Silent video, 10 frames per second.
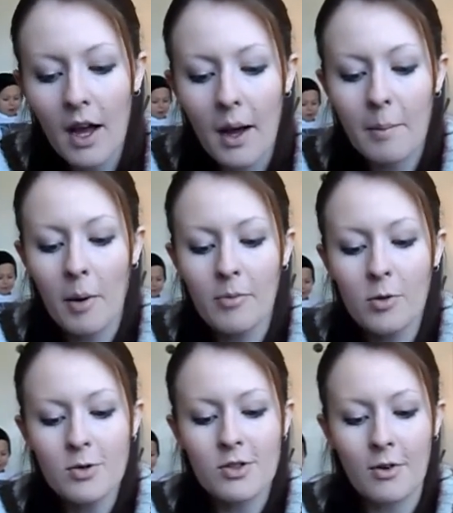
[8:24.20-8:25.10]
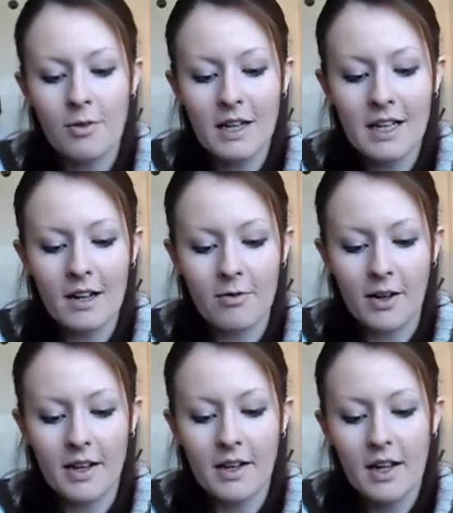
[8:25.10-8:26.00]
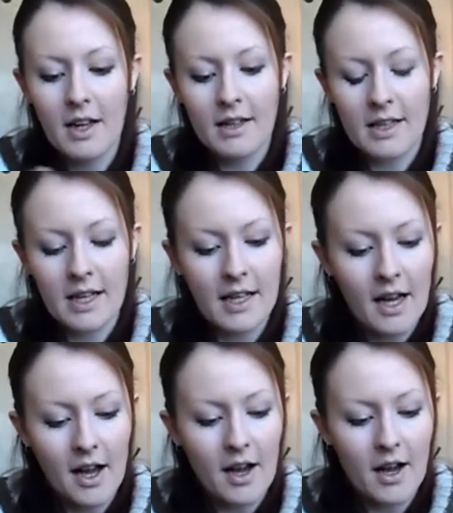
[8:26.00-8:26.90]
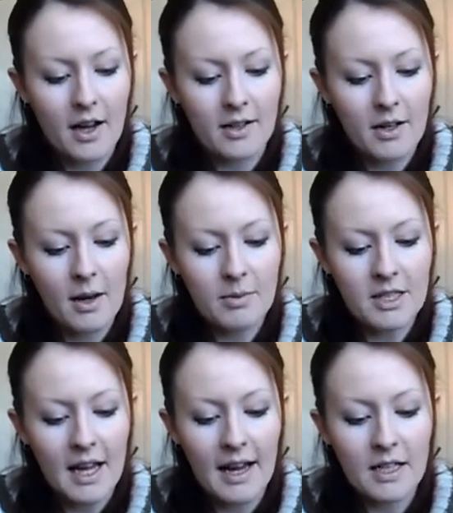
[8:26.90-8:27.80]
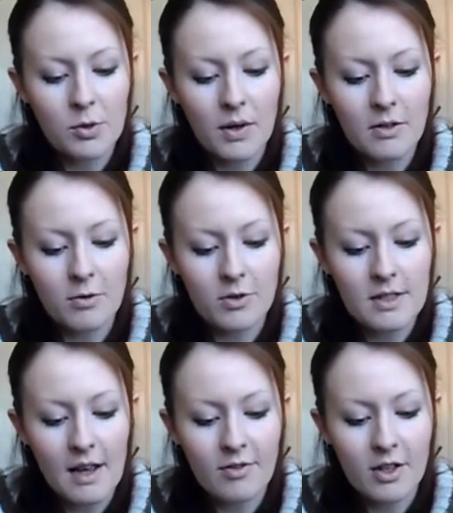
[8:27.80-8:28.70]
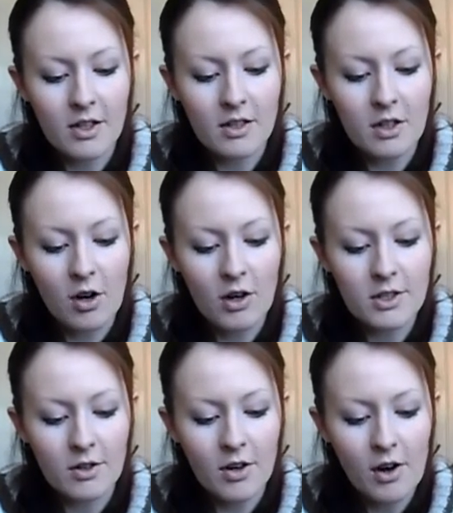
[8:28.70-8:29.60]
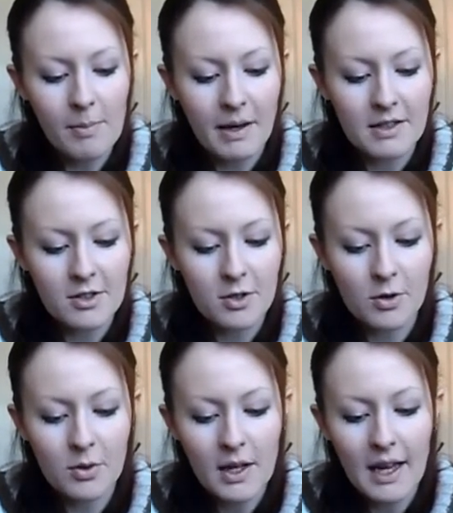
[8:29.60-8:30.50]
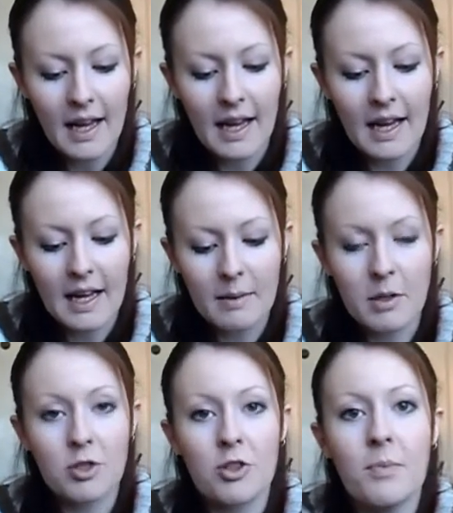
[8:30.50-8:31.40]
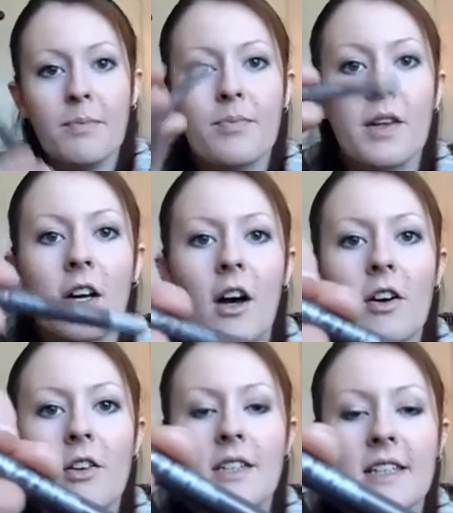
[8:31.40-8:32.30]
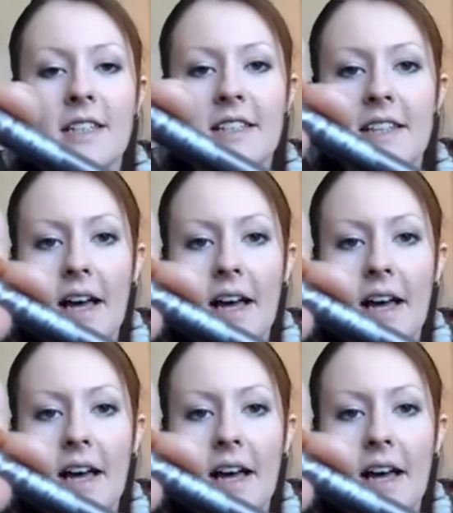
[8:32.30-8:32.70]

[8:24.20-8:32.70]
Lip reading: I'm also really loving the Urban Decay 24/7 Glide On Eye Pencil in Mushroom. I got this in a